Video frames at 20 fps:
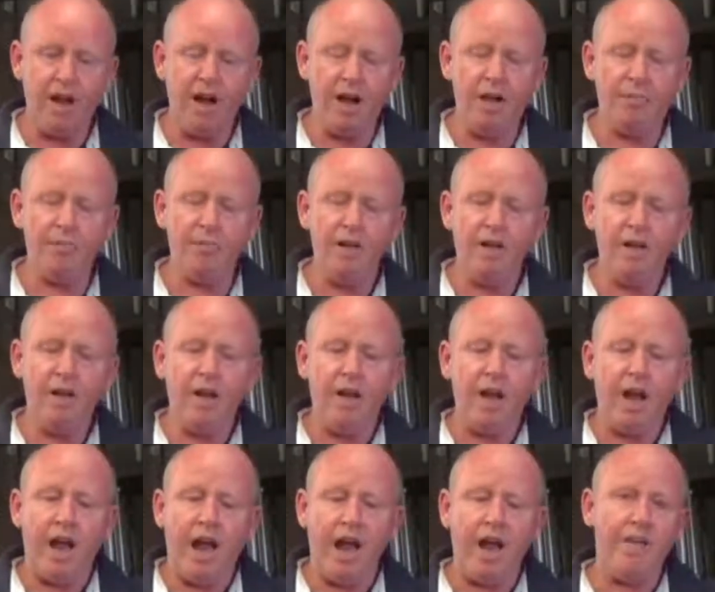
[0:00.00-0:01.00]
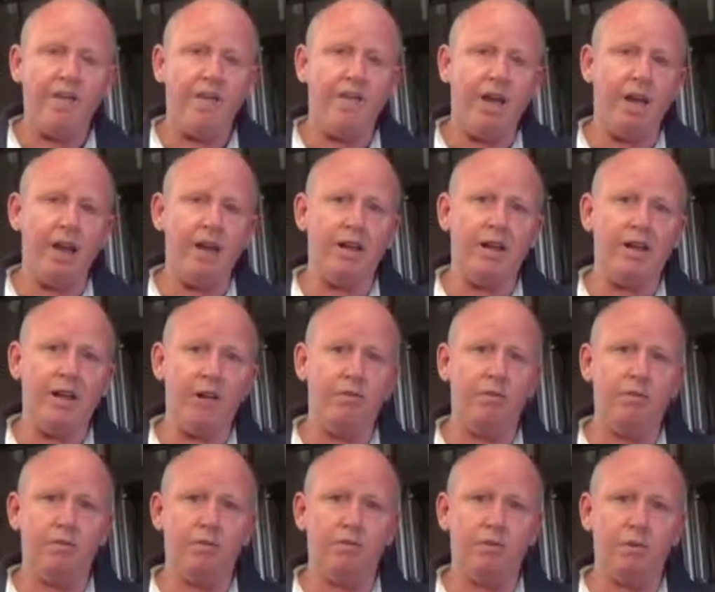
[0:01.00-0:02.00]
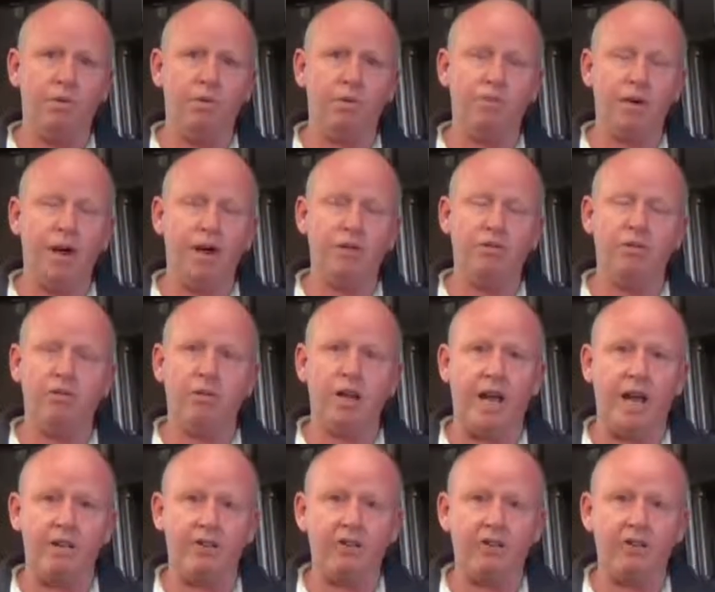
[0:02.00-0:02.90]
and then he would report back to us